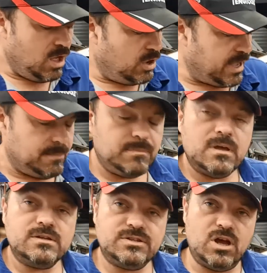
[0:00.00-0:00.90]
Okay,
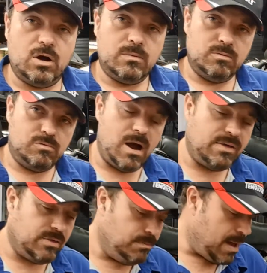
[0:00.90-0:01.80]
so
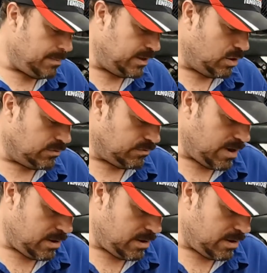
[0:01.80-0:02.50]
rather than babbling on for